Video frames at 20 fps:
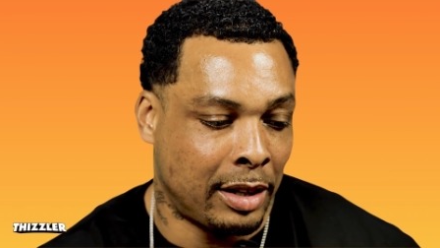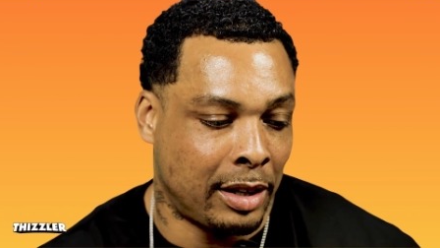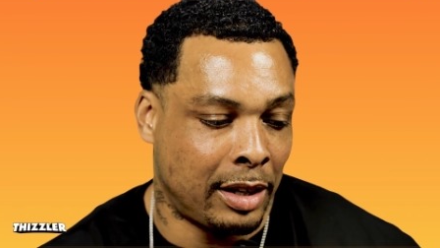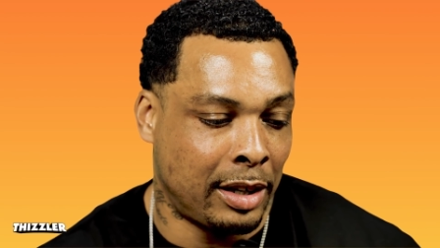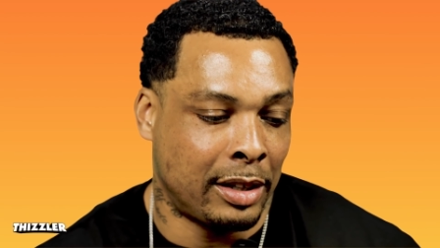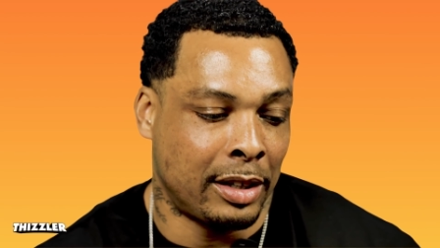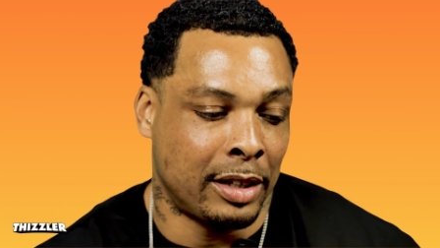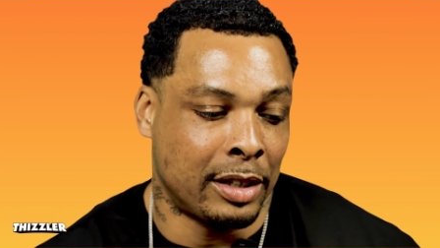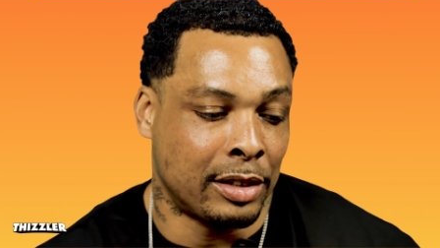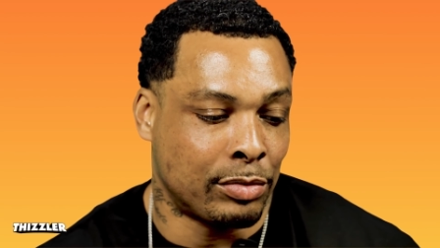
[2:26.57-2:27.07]

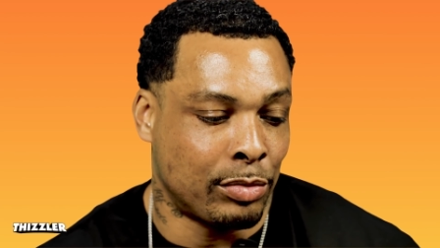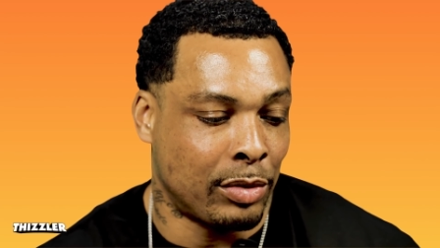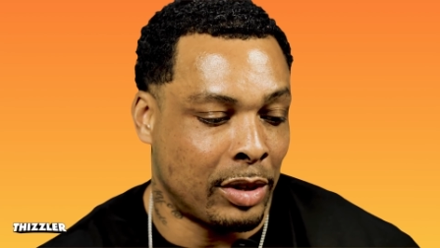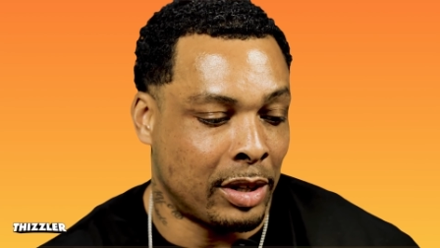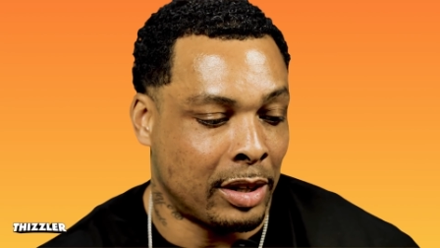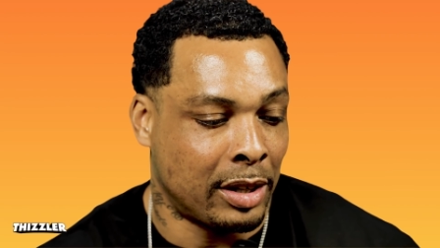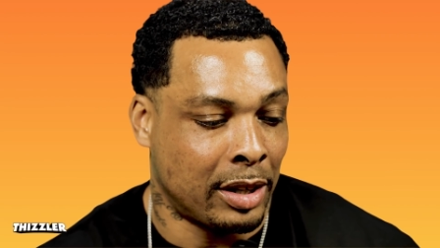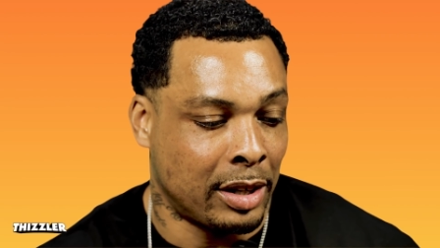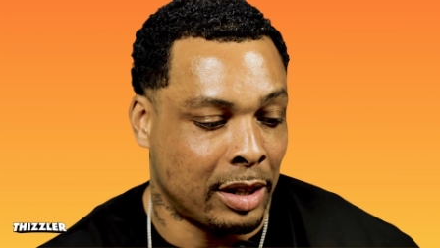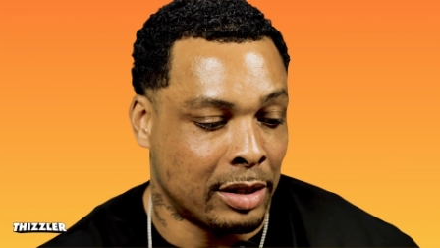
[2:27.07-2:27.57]
it is what
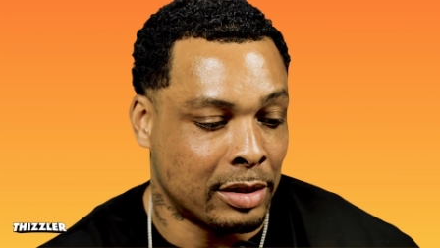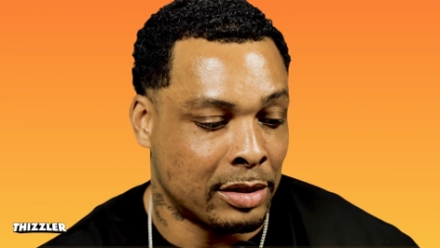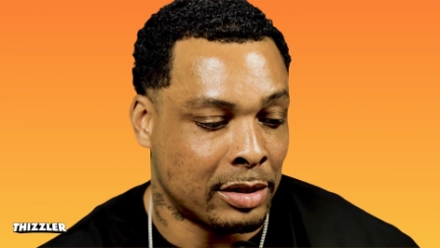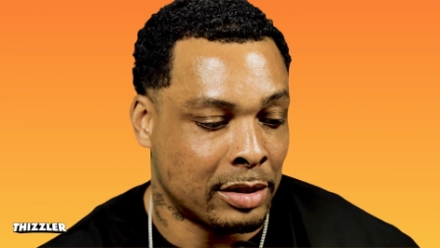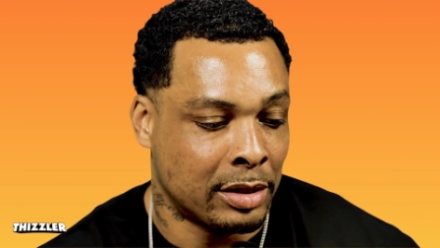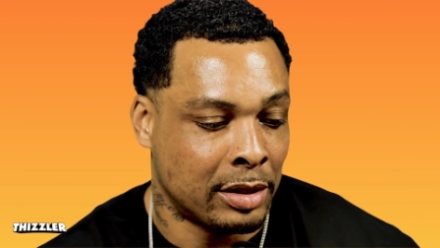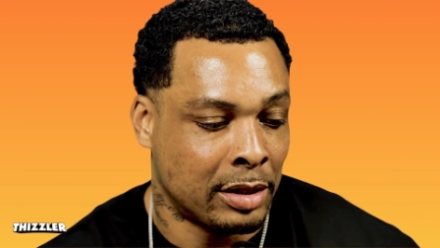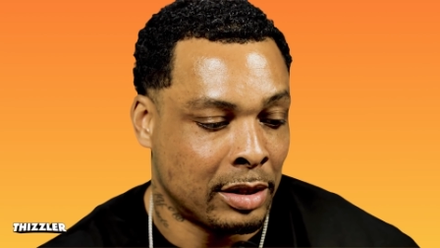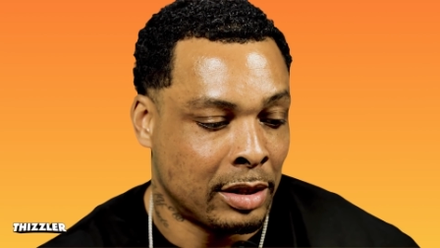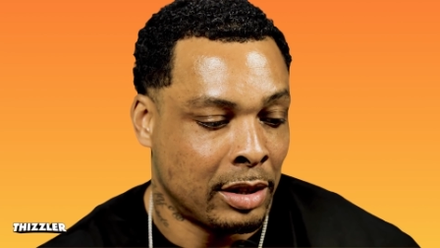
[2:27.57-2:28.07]
it is.
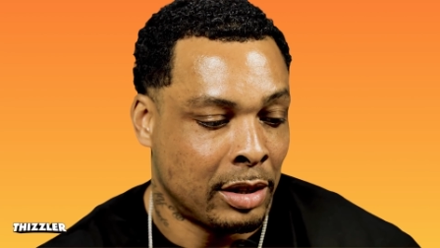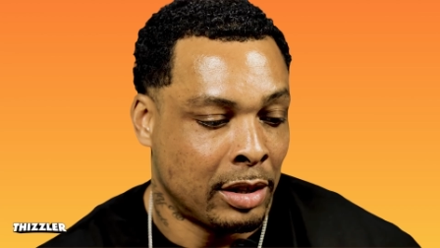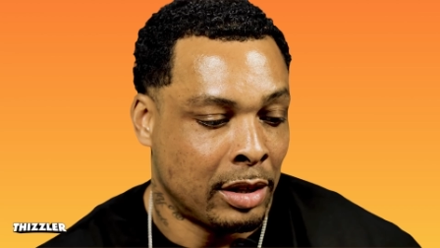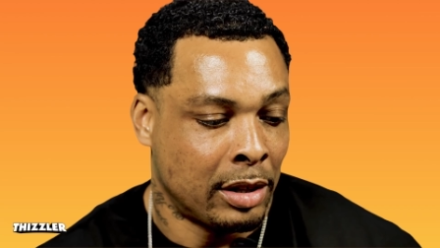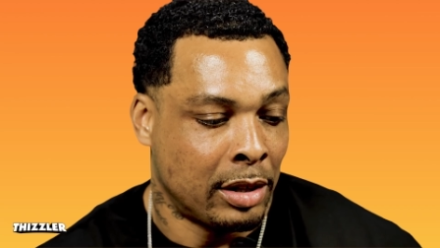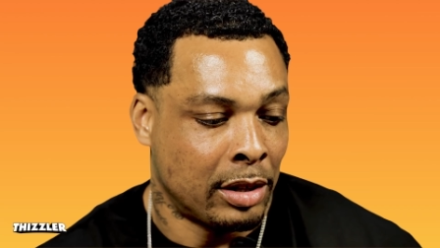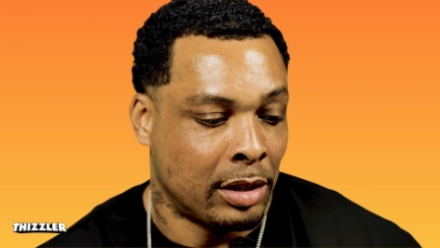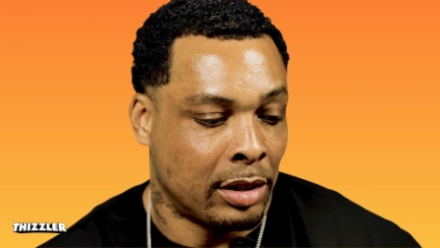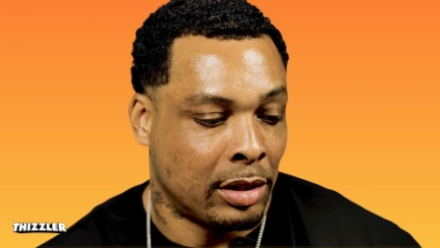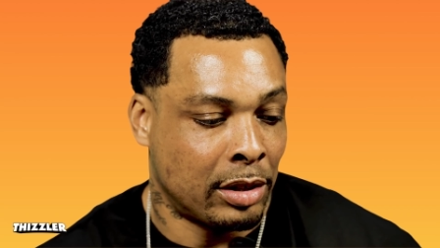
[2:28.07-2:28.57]

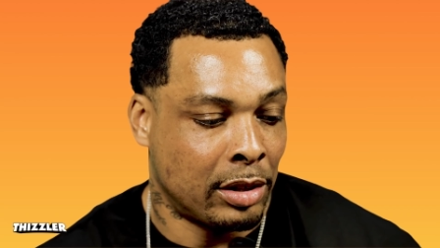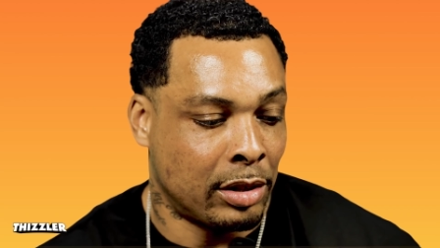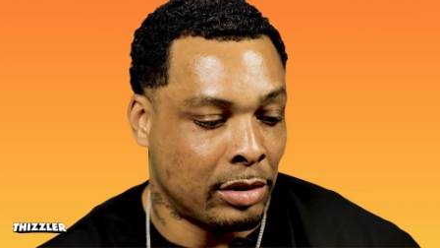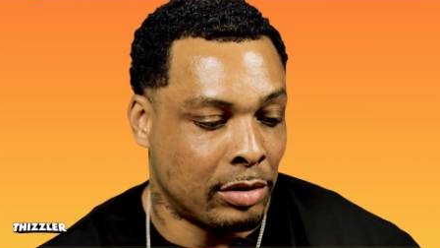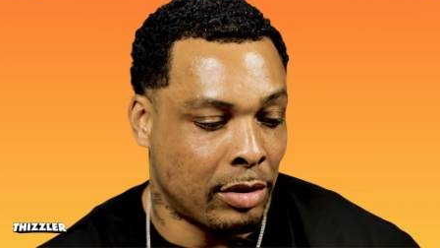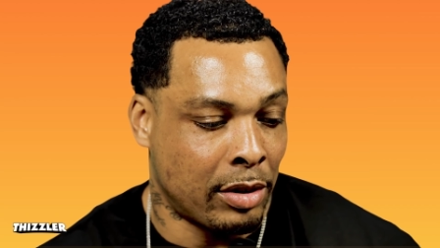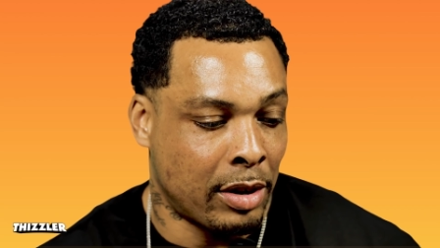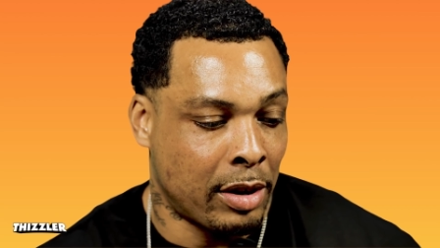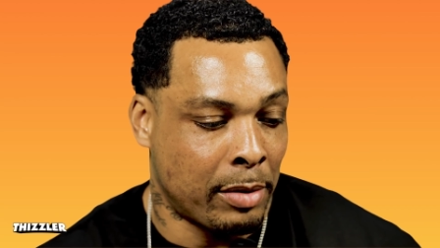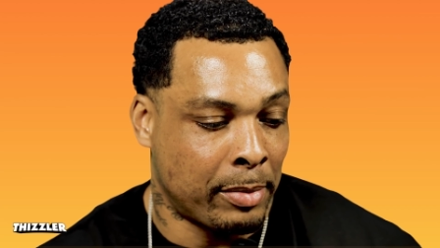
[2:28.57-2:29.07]
You
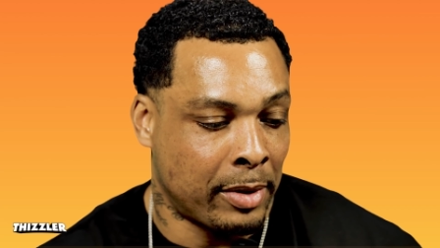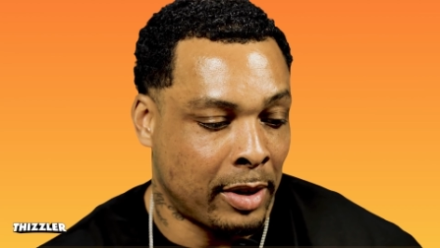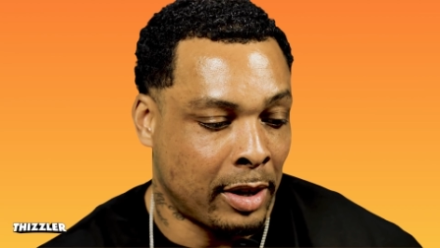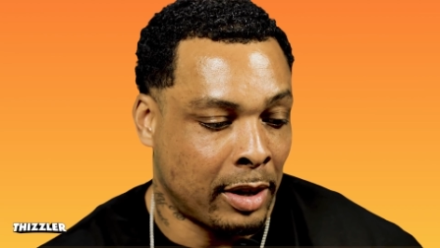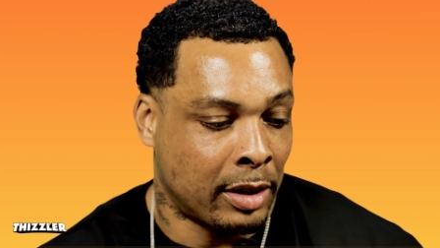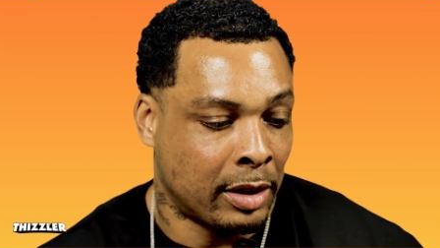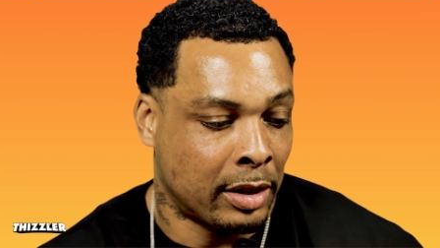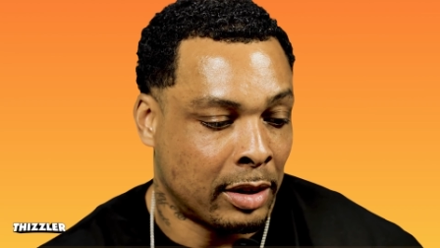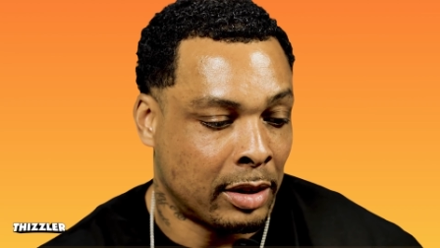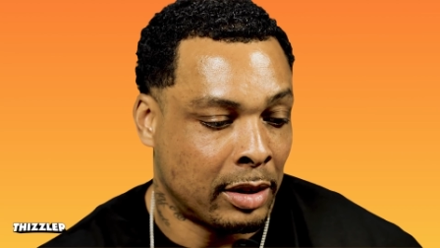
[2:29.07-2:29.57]
know what I
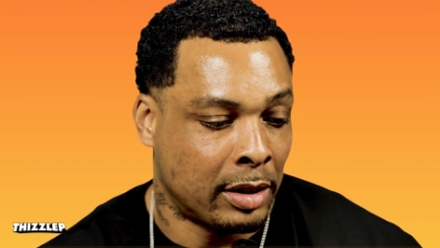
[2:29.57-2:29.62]
mean?